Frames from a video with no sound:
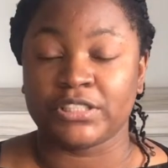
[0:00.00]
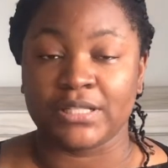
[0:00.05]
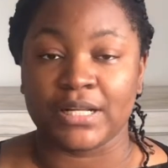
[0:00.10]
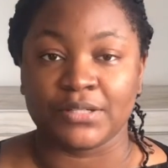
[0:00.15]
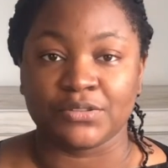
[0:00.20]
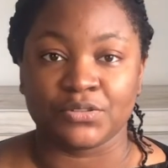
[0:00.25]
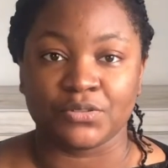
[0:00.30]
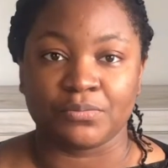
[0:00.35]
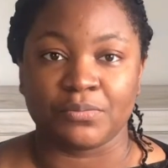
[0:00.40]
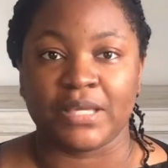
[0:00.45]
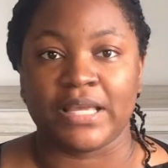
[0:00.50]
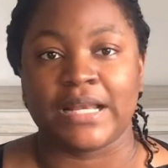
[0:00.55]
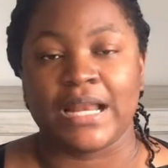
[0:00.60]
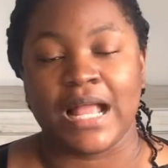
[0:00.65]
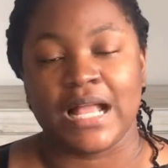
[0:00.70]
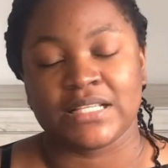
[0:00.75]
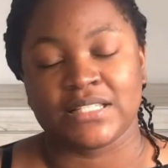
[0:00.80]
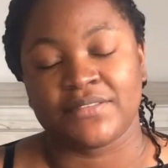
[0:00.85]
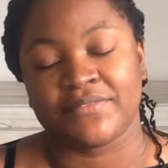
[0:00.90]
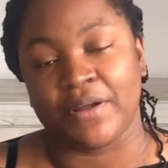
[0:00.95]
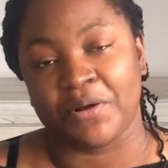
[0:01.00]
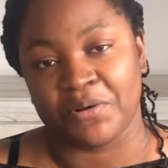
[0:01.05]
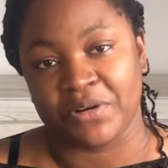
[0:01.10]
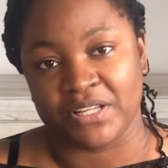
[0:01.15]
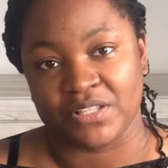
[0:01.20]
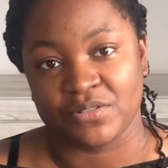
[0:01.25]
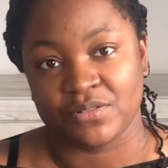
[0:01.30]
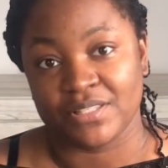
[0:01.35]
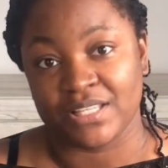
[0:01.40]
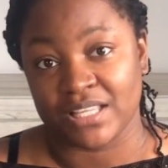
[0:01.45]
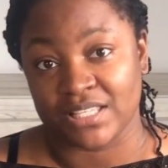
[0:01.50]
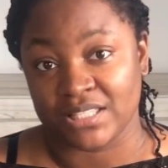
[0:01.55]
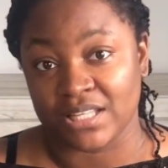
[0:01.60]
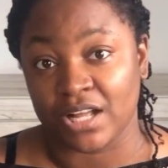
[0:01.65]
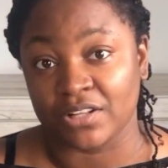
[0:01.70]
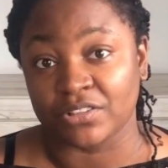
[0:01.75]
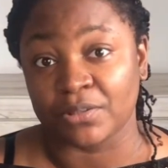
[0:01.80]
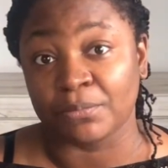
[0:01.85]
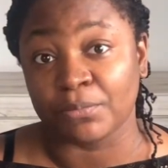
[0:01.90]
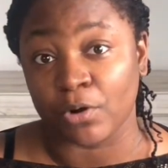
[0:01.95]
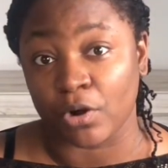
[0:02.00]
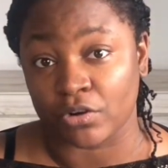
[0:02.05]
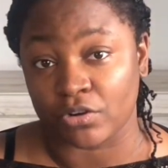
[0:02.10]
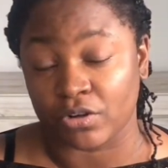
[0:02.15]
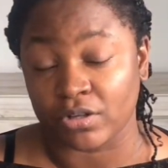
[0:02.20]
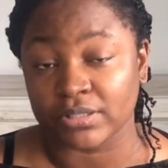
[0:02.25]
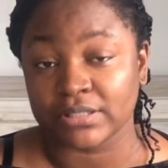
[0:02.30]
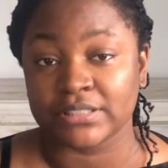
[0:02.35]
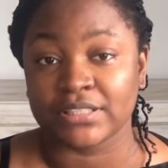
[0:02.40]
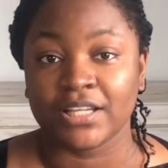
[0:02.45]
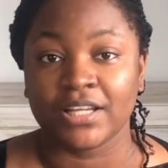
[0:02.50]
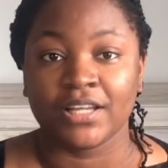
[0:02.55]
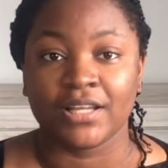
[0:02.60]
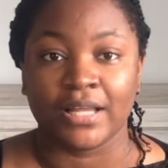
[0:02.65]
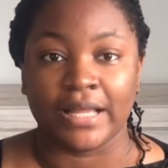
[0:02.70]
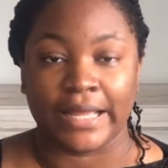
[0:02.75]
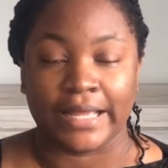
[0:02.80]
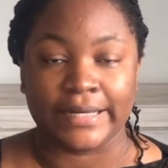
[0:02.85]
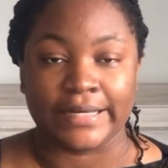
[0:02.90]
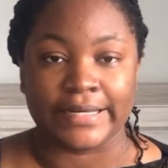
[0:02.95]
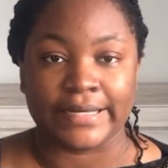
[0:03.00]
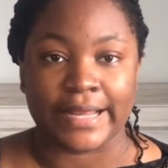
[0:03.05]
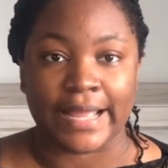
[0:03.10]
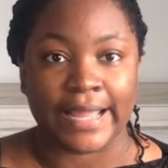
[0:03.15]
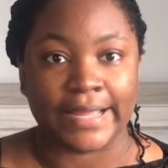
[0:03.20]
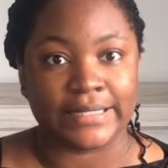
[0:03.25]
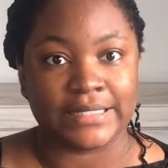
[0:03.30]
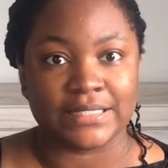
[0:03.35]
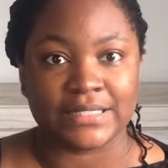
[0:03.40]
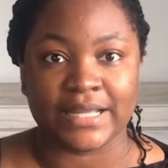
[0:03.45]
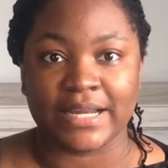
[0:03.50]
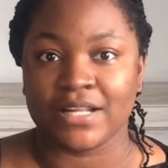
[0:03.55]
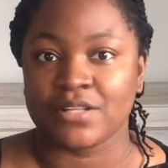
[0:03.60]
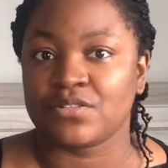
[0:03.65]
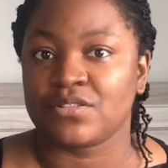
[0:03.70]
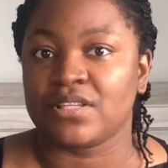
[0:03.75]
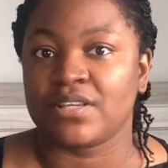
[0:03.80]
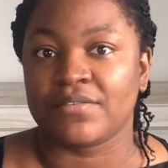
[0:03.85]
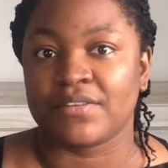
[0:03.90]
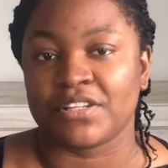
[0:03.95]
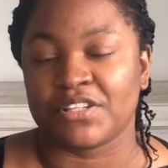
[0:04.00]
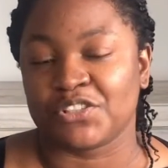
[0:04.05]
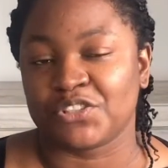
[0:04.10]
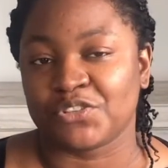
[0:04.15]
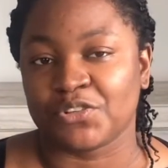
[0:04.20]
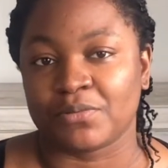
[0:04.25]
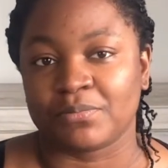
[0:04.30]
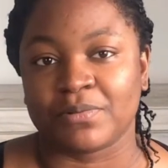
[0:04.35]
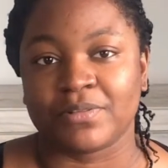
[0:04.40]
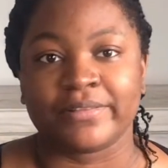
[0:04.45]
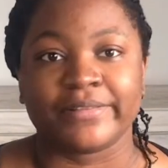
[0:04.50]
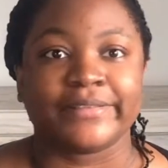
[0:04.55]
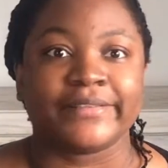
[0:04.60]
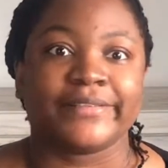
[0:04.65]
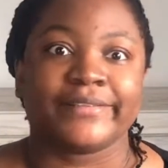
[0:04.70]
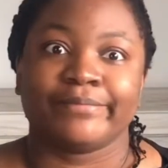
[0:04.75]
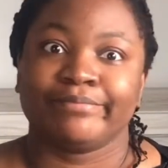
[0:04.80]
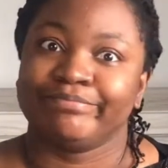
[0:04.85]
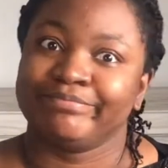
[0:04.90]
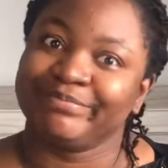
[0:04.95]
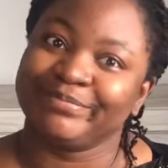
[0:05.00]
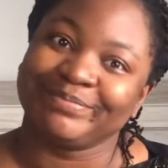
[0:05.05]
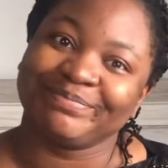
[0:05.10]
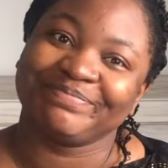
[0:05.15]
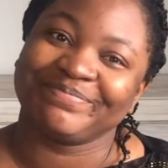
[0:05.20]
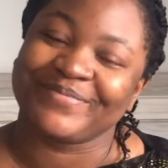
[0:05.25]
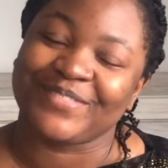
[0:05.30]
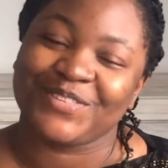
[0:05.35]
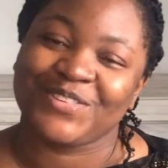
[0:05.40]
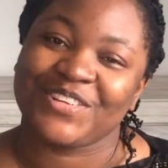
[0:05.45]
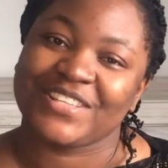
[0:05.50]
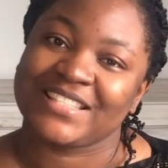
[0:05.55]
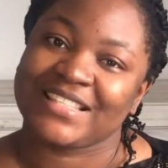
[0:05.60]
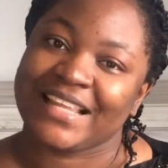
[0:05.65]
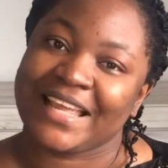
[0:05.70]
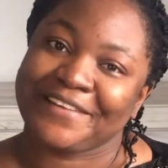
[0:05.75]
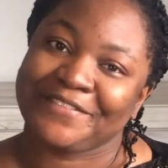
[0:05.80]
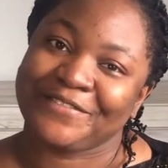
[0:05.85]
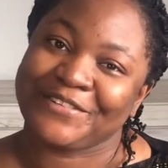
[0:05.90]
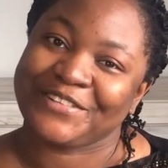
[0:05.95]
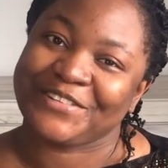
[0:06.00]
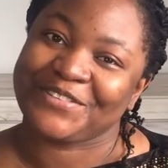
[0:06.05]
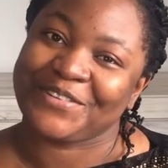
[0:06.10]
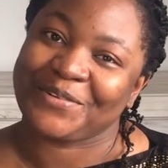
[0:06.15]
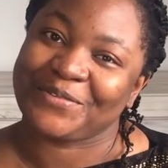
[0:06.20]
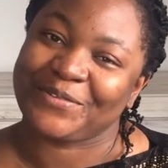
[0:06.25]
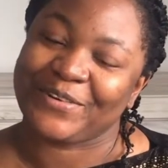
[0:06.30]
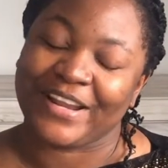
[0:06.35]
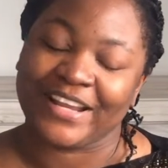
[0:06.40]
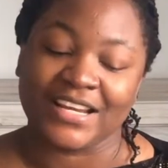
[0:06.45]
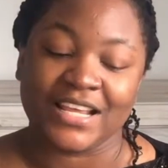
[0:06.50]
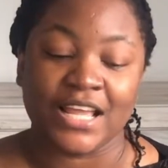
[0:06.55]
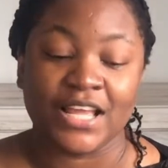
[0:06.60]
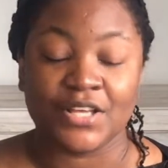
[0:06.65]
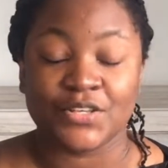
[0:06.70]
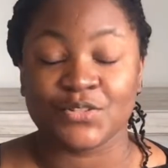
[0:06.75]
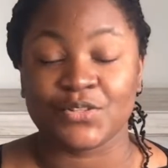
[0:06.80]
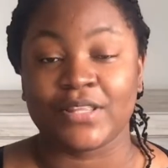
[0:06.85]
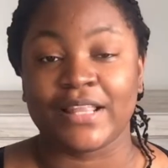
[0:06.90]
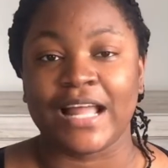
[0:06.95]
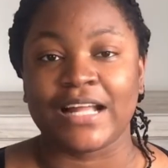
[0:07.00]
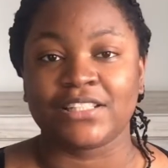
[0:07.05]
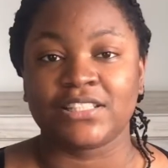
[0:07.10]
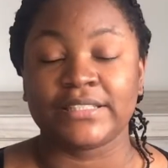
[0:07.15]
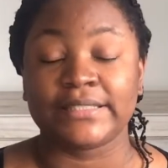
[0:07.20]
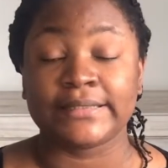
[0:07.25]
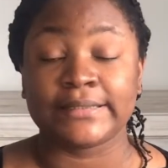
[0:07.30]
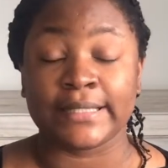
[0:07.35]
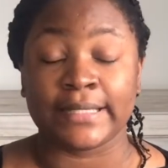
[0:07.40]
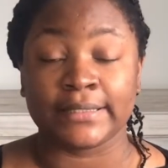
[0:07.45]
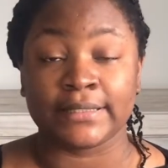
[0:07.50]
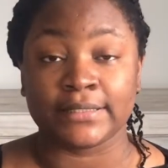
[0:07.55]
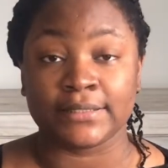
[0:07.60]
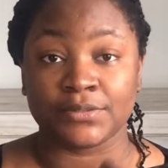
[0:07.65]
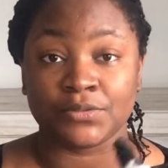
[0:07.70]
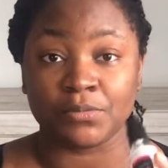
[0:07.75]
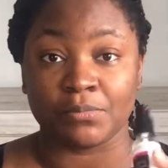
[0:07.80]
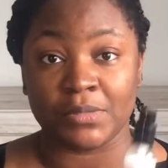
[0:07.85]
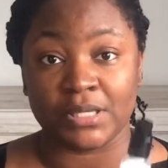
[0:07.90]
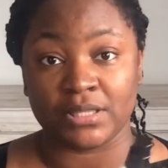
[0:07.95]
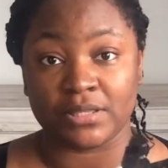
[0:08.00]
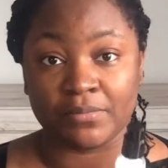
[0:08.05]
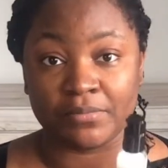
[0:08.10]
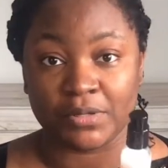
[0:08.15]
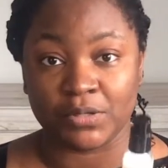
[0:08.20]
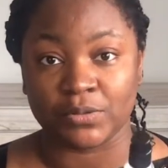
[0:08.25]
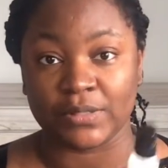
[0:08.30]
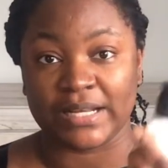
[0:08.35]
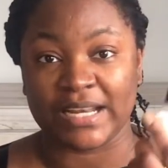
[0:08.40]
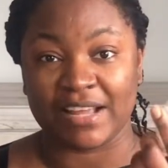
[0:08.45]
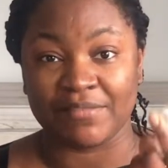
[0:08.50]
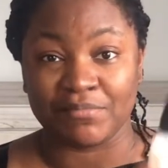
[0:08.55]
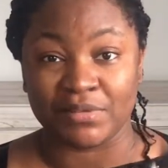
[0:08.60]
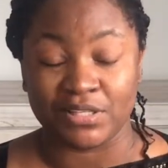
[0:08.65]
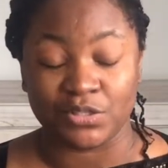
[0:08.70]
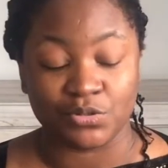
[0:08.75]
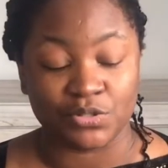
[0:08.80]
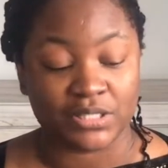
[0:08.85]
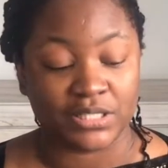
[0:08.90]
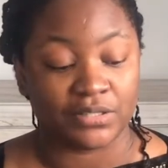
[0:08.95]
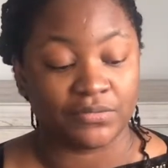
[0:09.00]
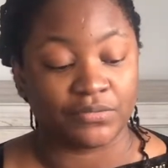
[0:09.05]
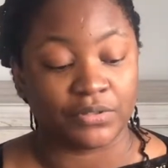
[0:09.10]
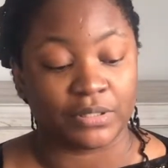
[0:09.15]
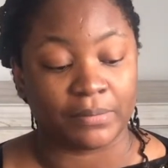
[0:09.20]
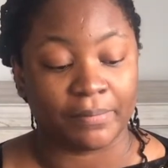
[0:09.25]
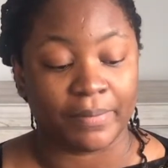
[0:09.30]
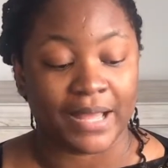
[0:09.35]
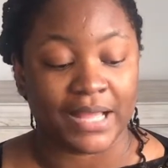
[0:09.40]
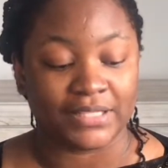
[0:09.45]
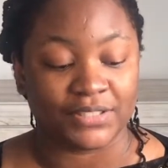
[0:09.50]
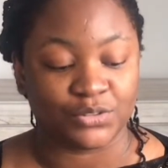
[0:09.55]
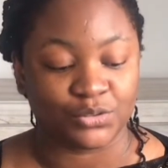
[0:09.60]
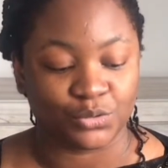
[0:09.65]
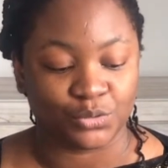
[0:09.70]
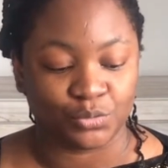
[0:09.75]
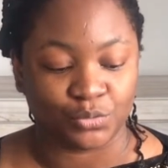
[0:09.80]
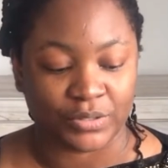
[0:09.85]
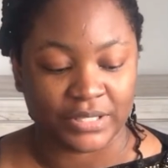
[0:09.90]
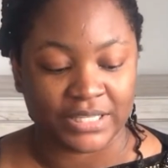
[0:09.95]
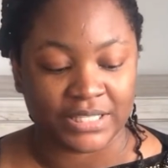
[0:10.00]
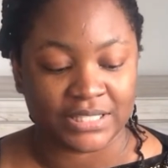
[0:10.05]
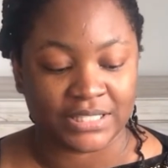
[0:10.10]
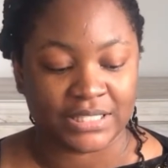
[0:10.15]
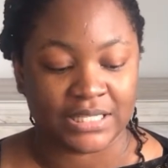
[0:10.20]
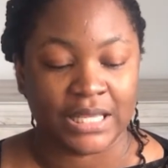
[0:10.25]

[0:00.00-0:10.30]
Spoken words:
out to me and asked if I wanted to test out the product, and I decided to give it a shot, because who doesn't like free stuff, right? So they actually sent this to me in the mail, and I've been using it for the past 2 weeks,